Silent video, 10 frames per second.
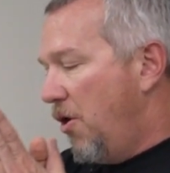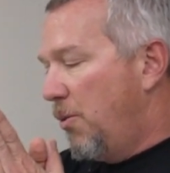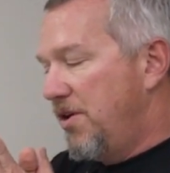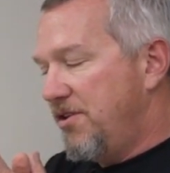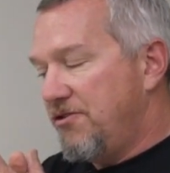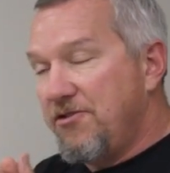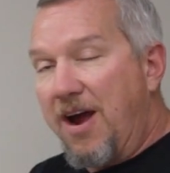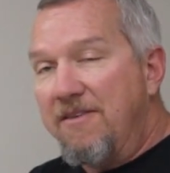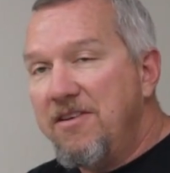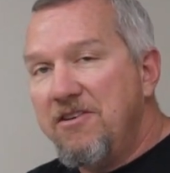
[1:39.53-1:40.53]
When you're
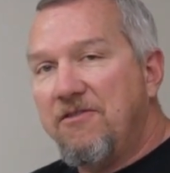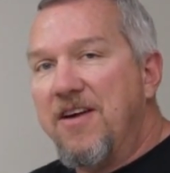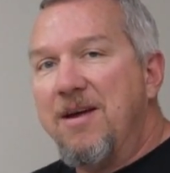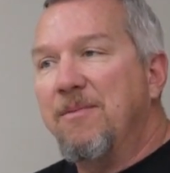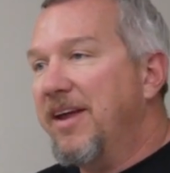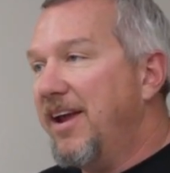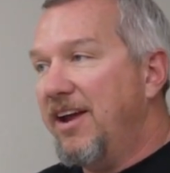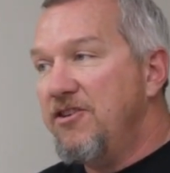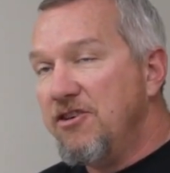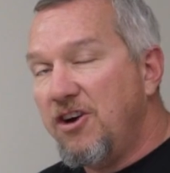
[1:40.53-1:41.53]
driving your family
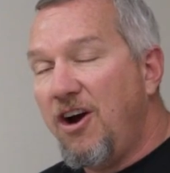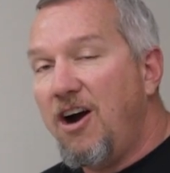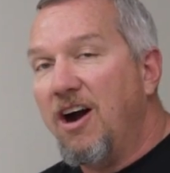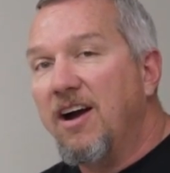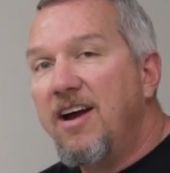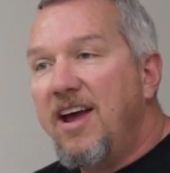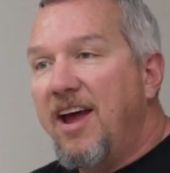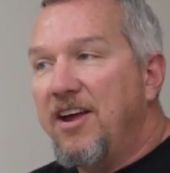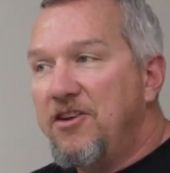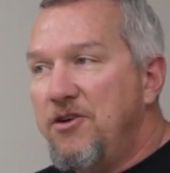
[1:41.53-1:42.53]
in your car,
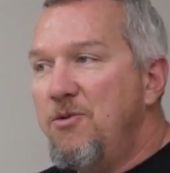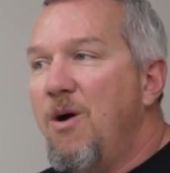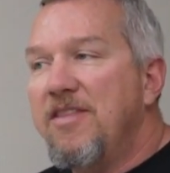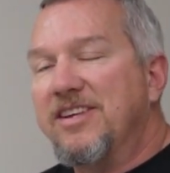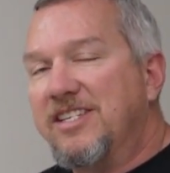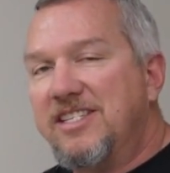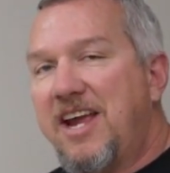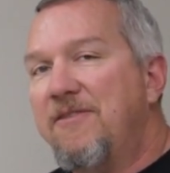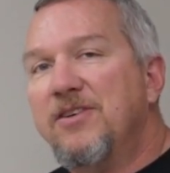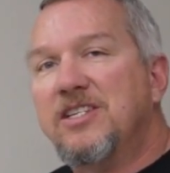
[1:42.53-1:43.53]
you want the
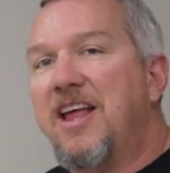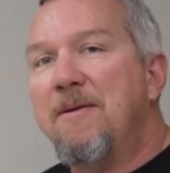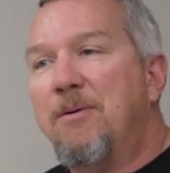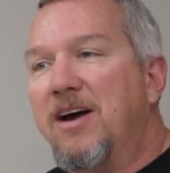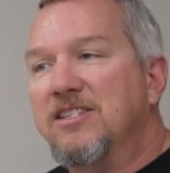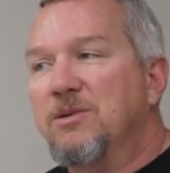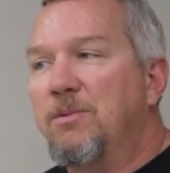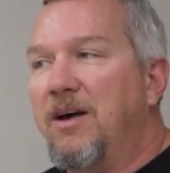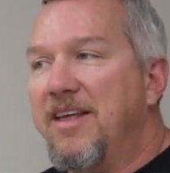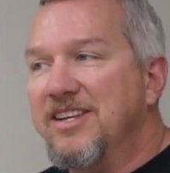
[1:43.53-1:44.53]
safest light
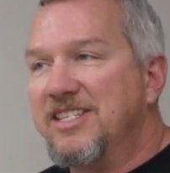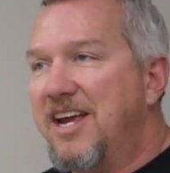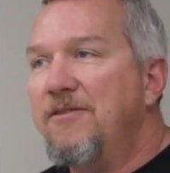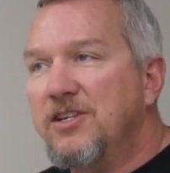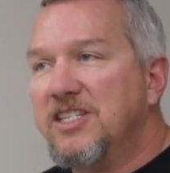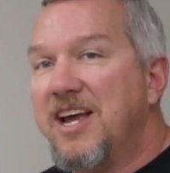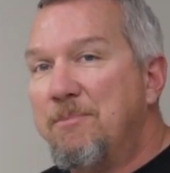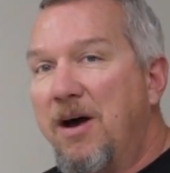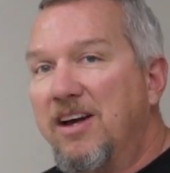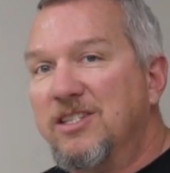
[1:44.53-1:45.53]
possible, and the safest
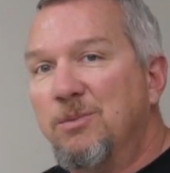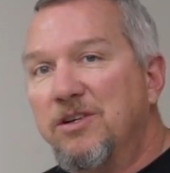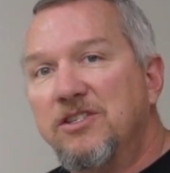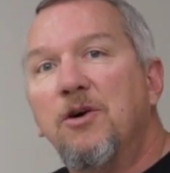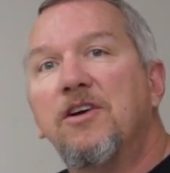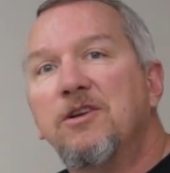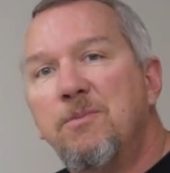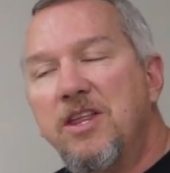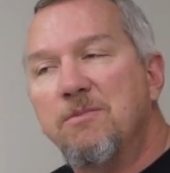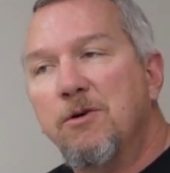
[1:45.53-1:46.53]
light possible is going to
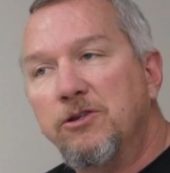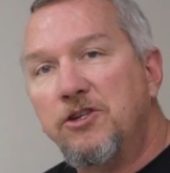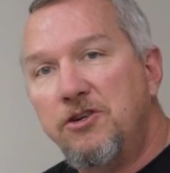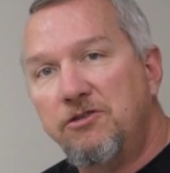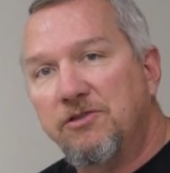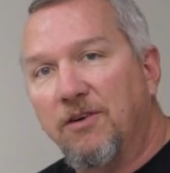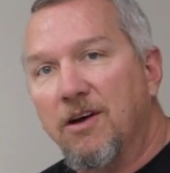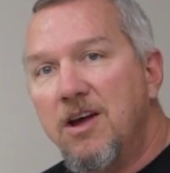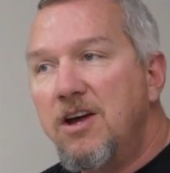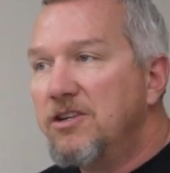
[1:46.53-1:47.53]
be the most
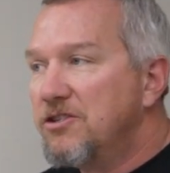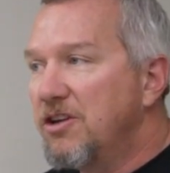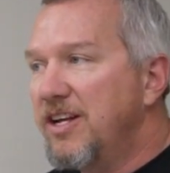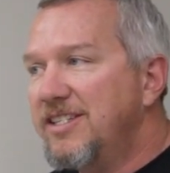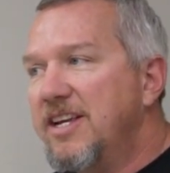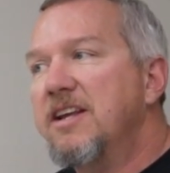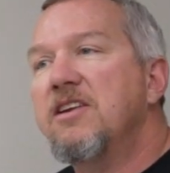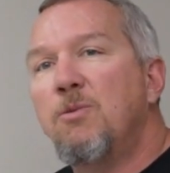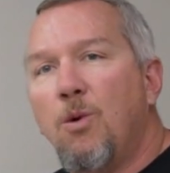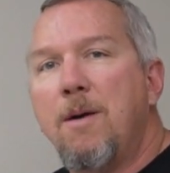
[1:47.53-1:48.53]
useful. So let's get
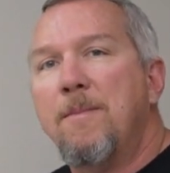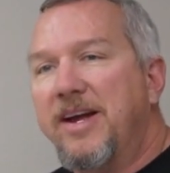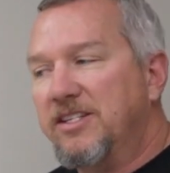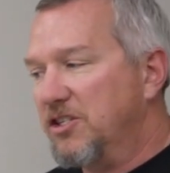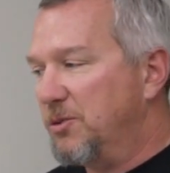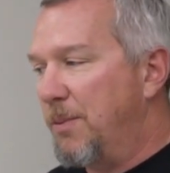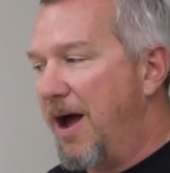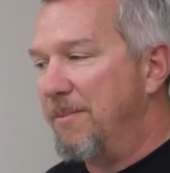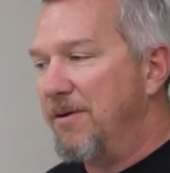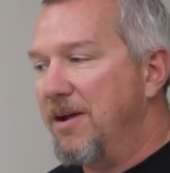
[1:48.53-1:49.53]
into what makes a
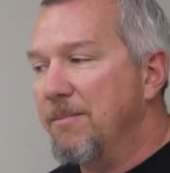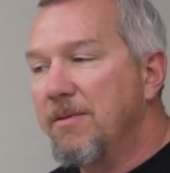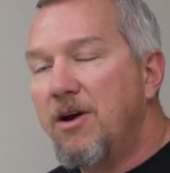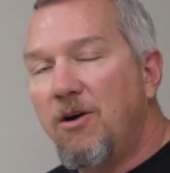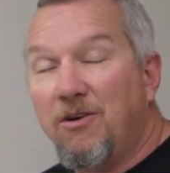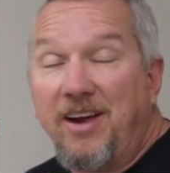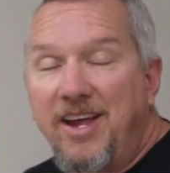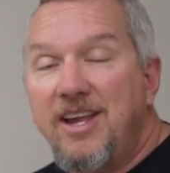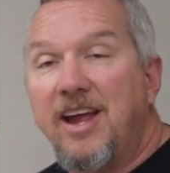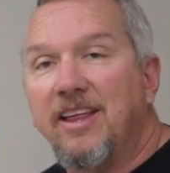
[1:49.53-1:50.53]
spot beam, or
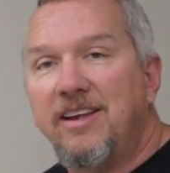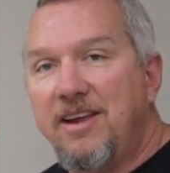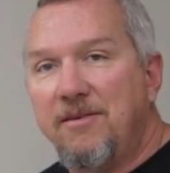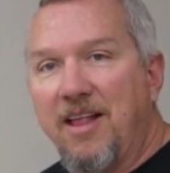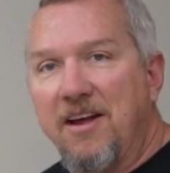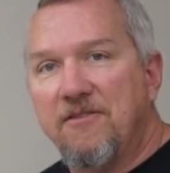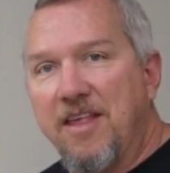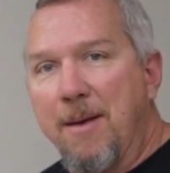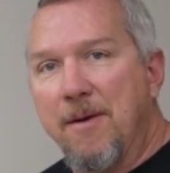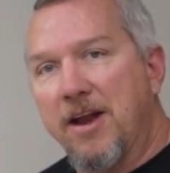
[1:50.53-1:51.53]
any LED light for
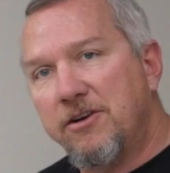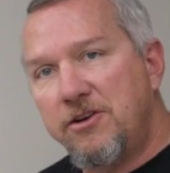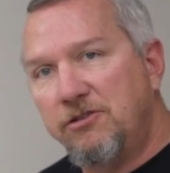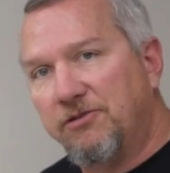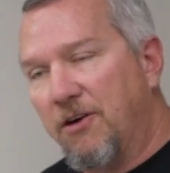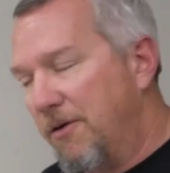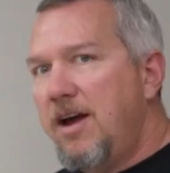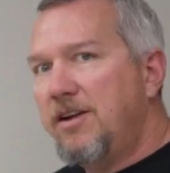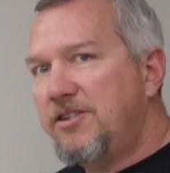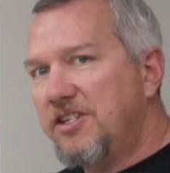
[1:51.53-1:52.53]
that matter, useful.
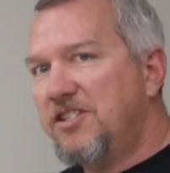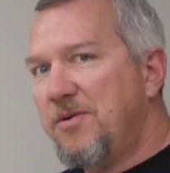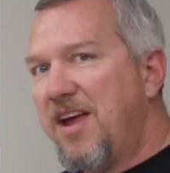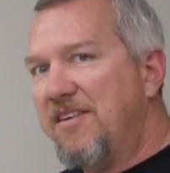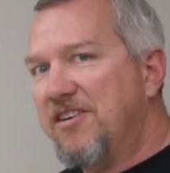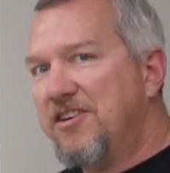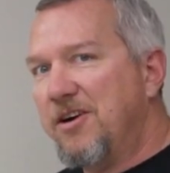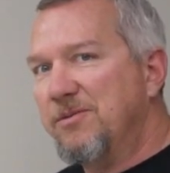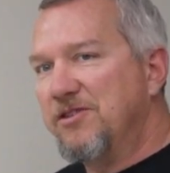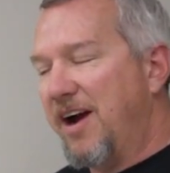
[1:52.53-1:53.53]
Just so we have our
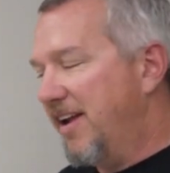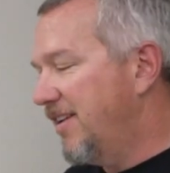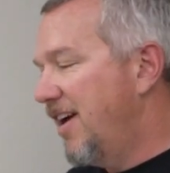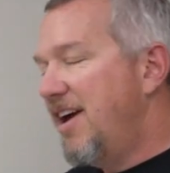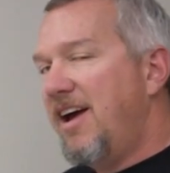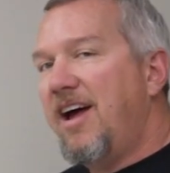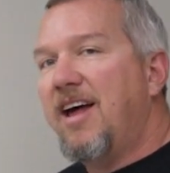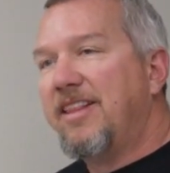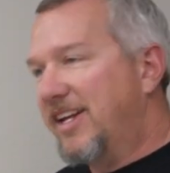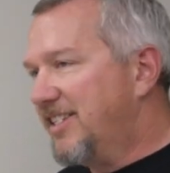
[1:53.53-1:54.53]
terms right,
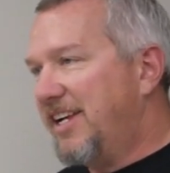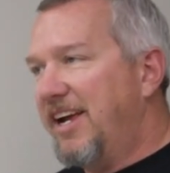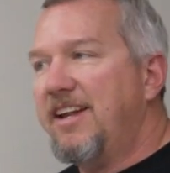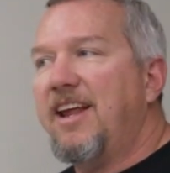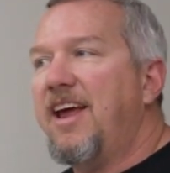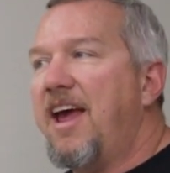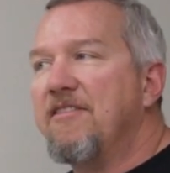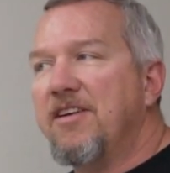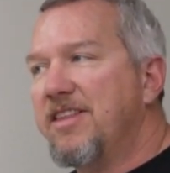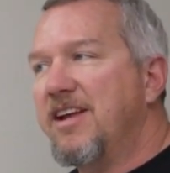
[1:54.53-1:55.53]
let's get
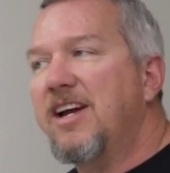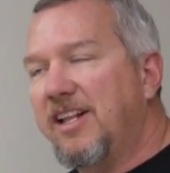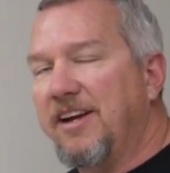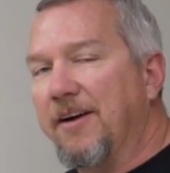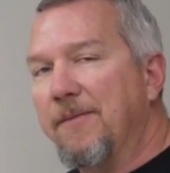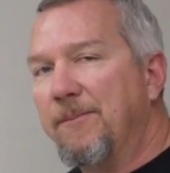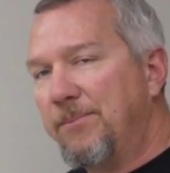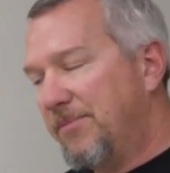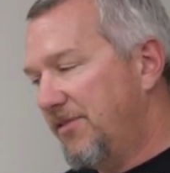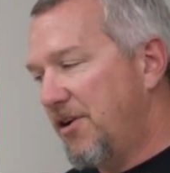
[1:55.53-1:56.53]
everything clear.
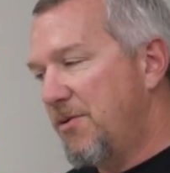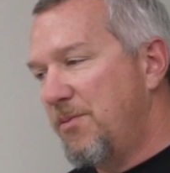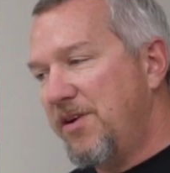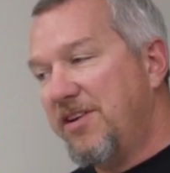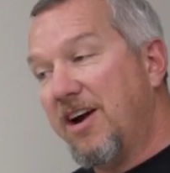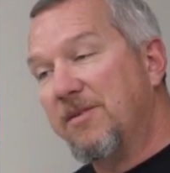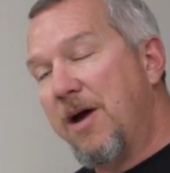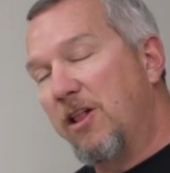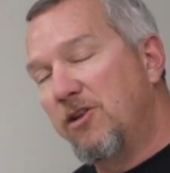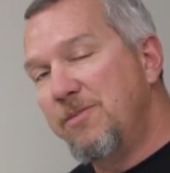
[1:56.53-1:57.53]
So we talked
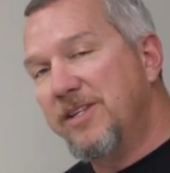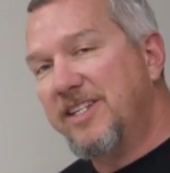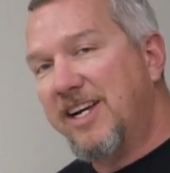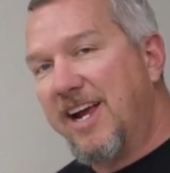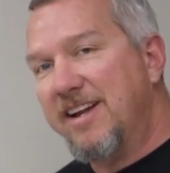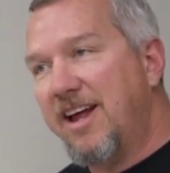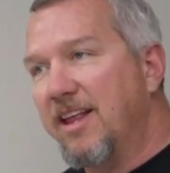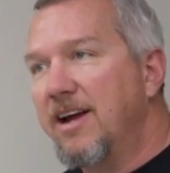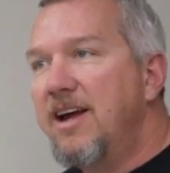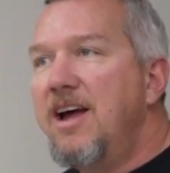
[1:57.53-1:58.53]
about lumens and
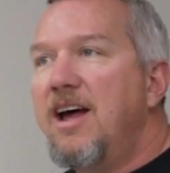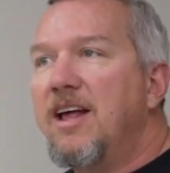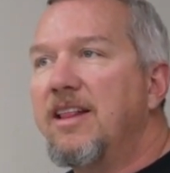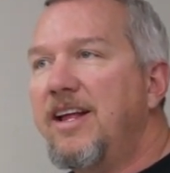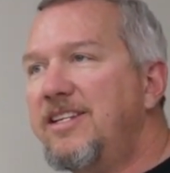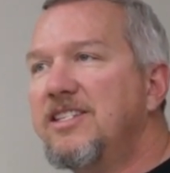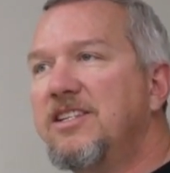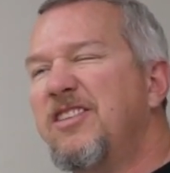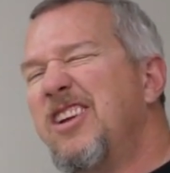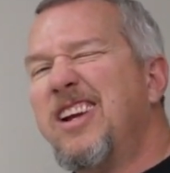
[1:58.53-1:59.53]
candela.
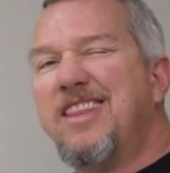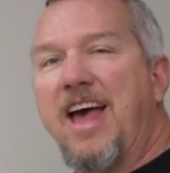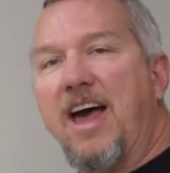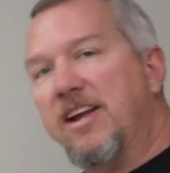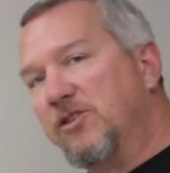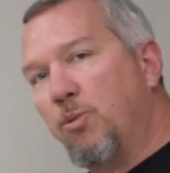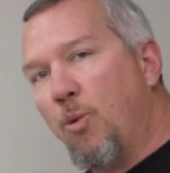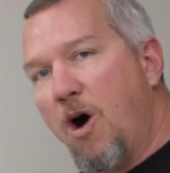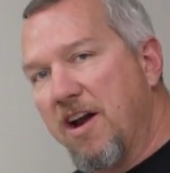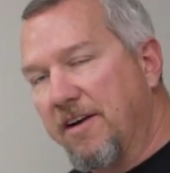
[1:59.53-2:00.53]
Let's look at that as
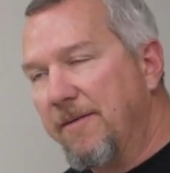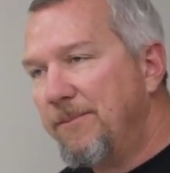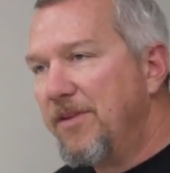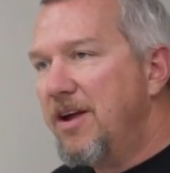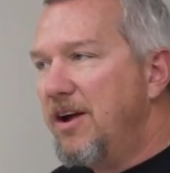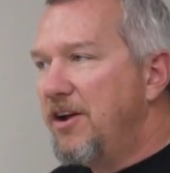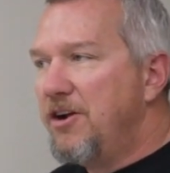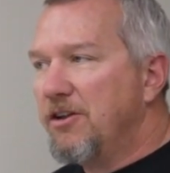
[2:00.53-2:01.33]
water. Your